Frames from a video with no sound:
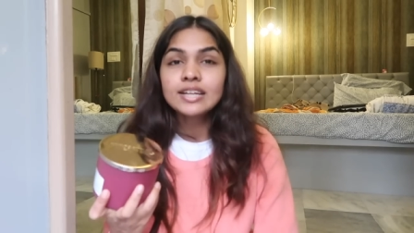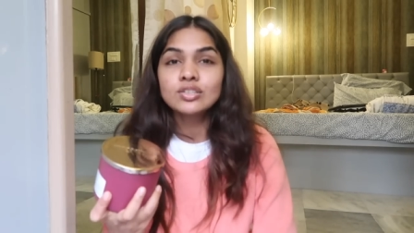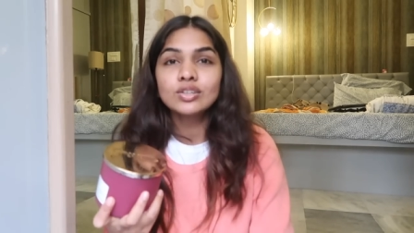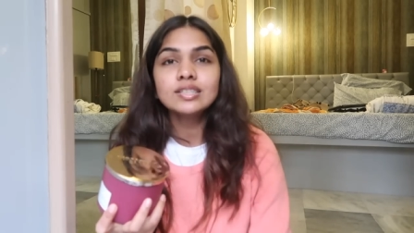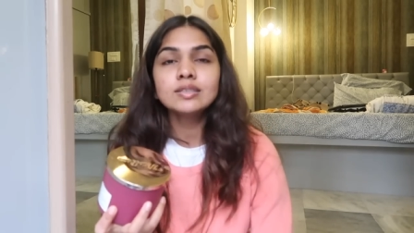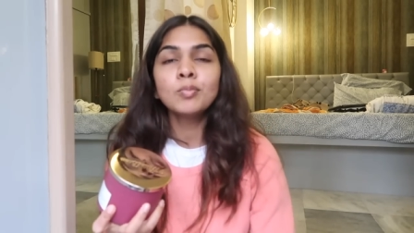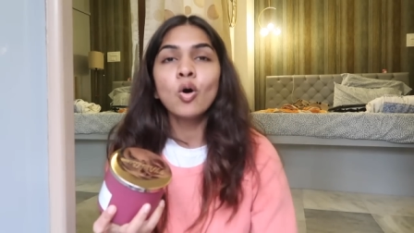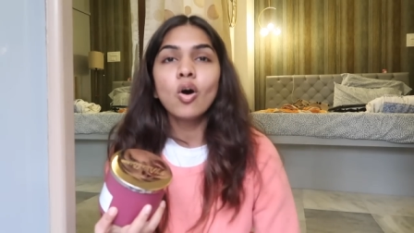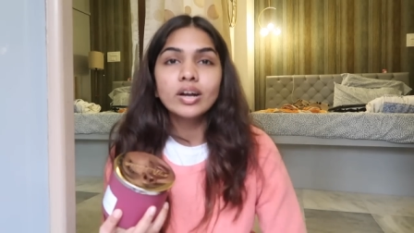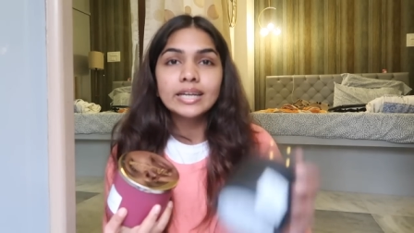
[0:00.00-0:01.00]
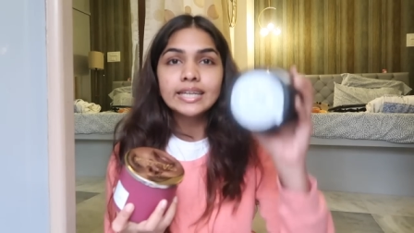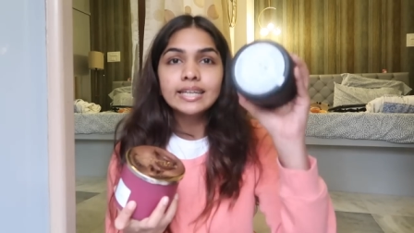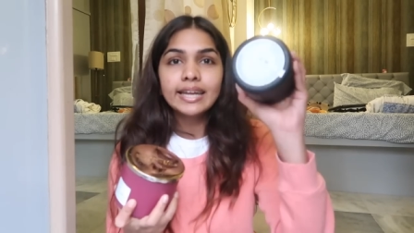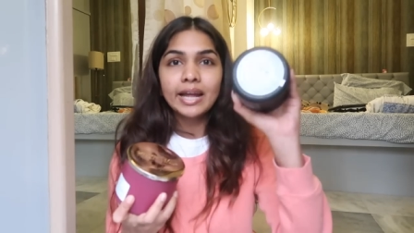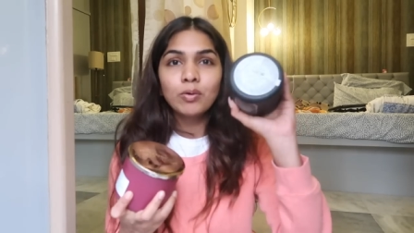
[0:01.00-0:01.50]
So this Mahogany
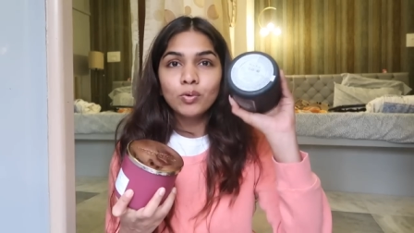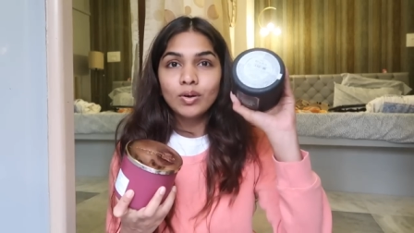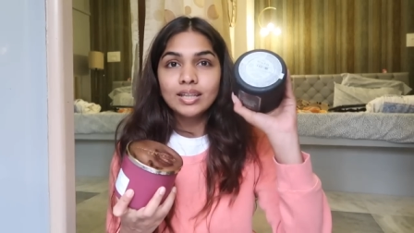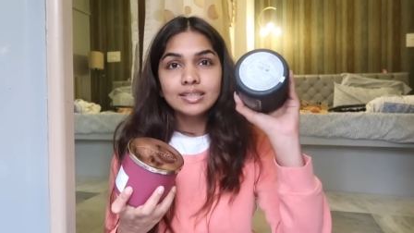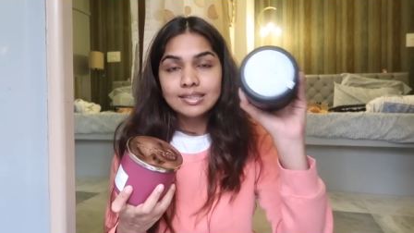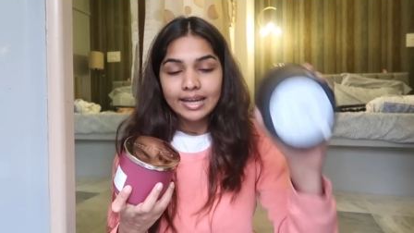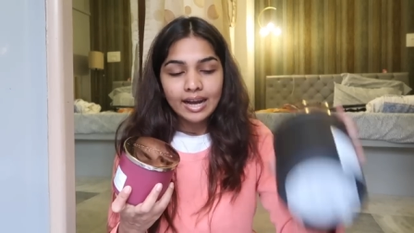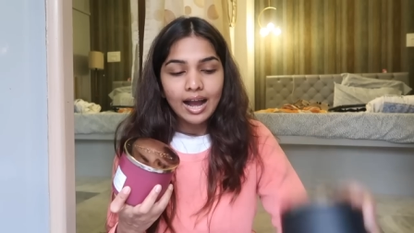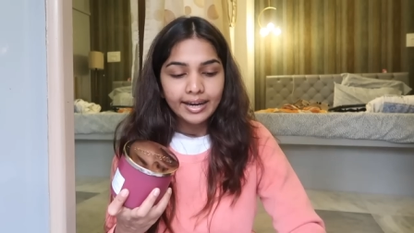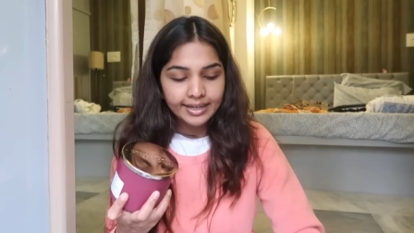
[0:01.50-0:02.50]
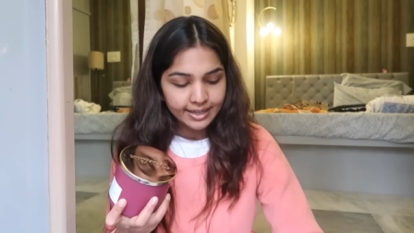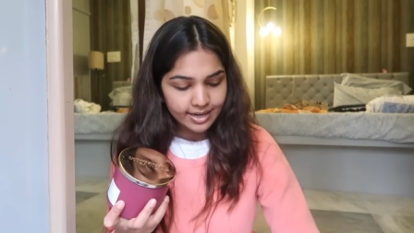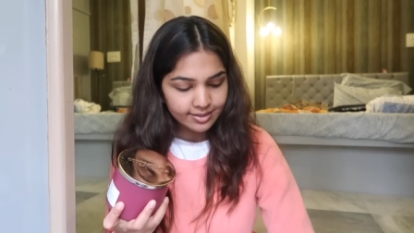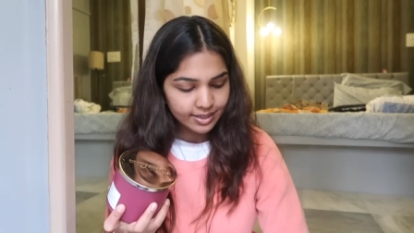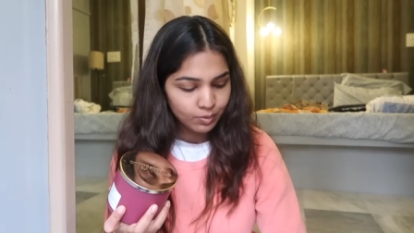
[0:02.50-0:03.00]
Teakwood one, this is like a high
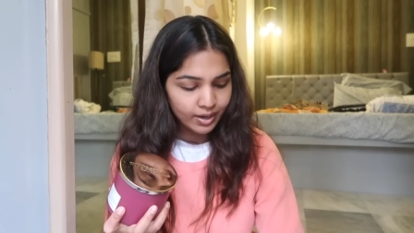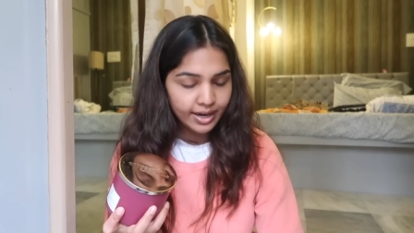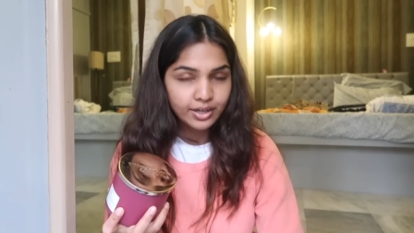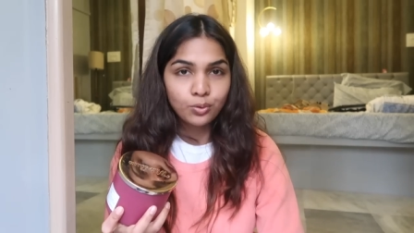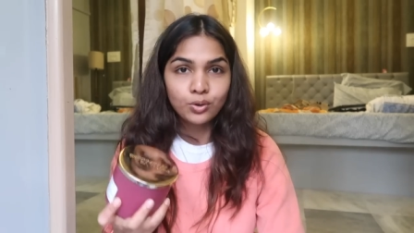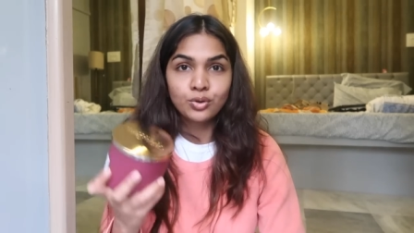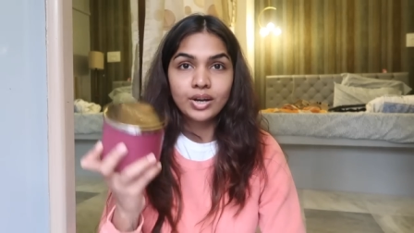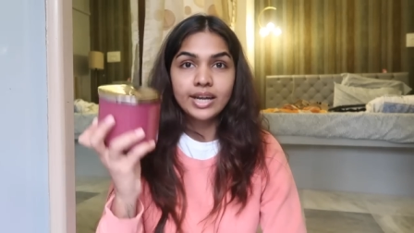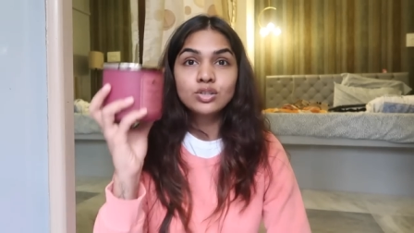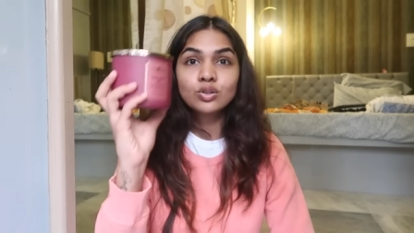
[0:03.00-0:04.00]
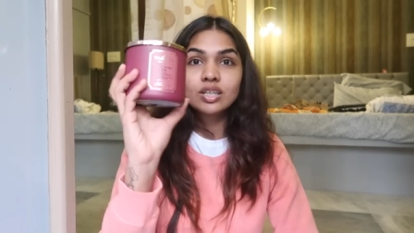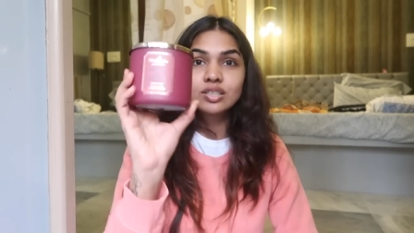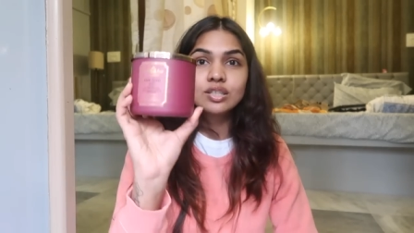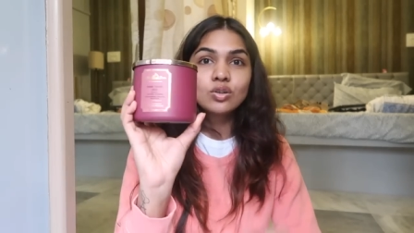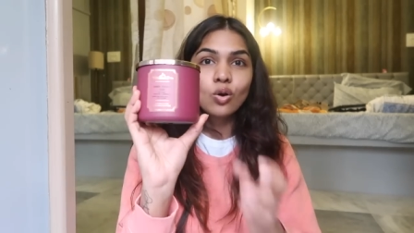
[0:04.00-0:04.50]
intensity one I told you, right? So
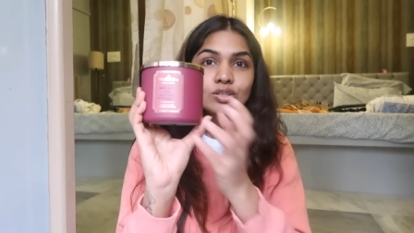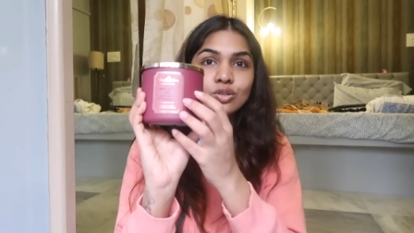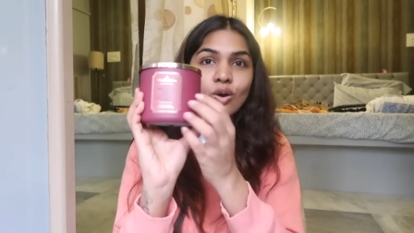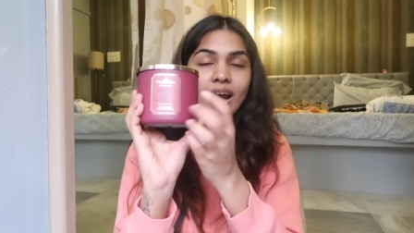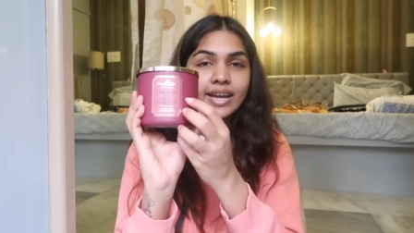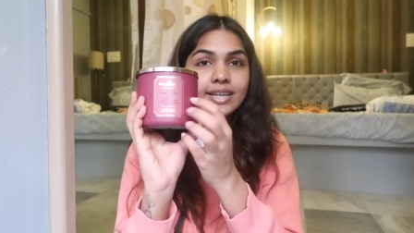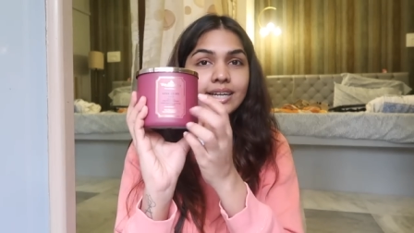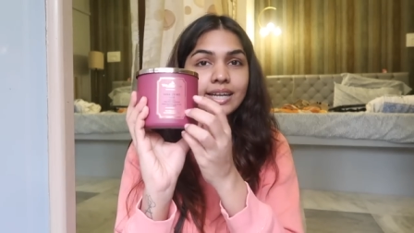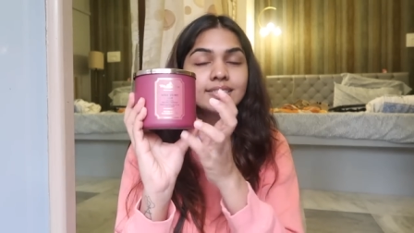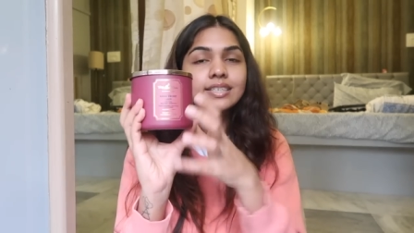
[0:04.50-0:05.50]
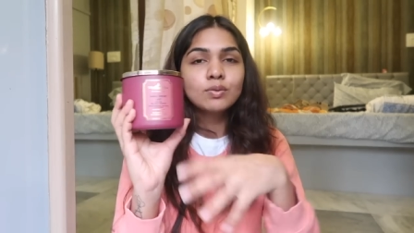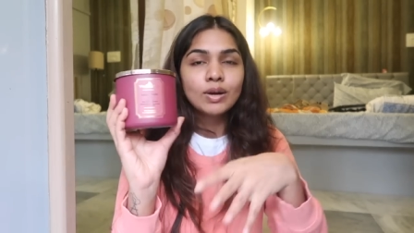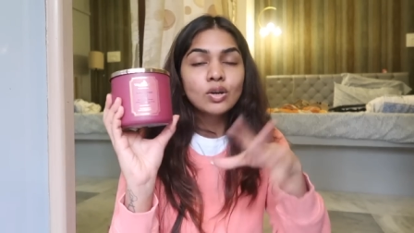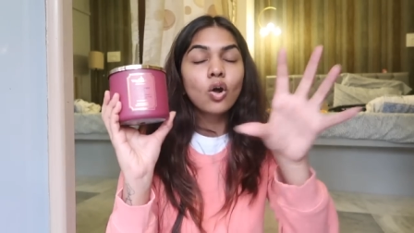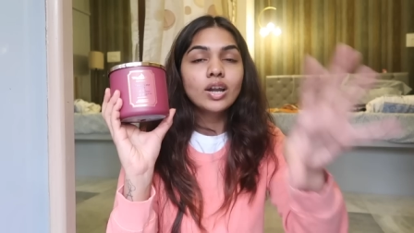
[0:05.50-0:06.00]
this is also high intensity
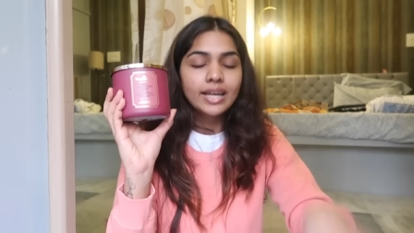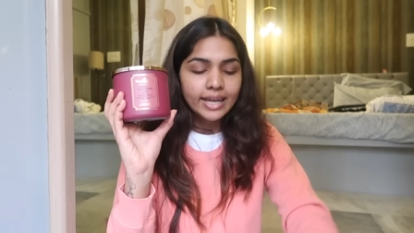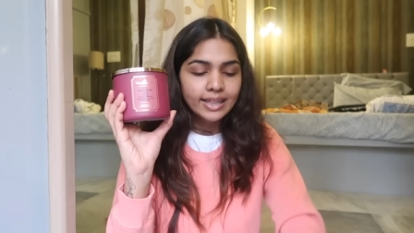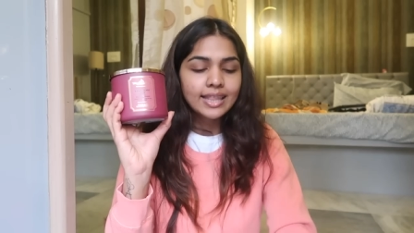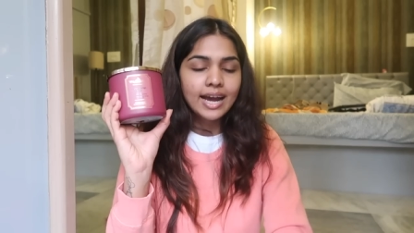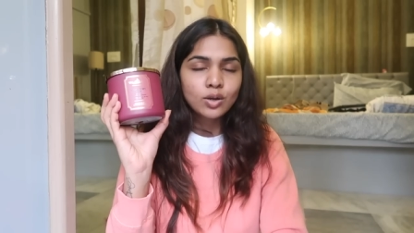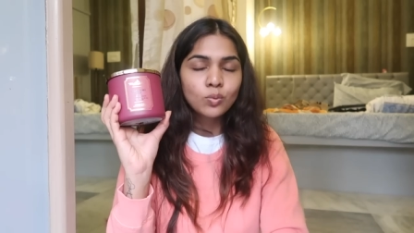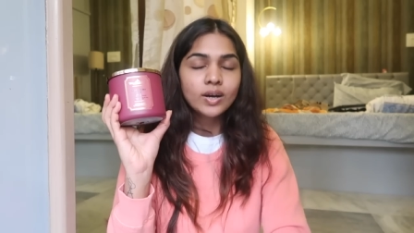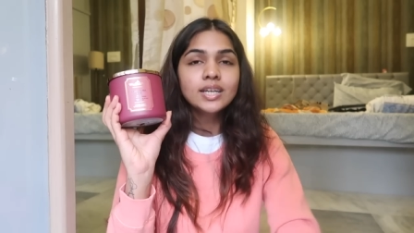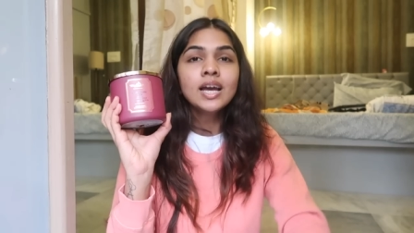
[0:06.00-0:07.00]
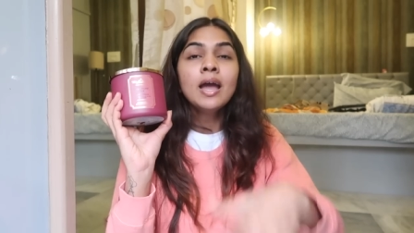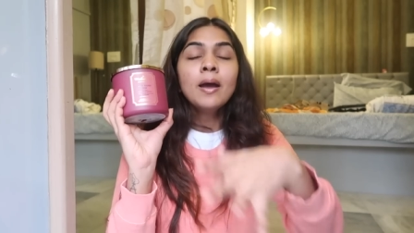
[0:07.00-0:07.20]
one, not like in that one,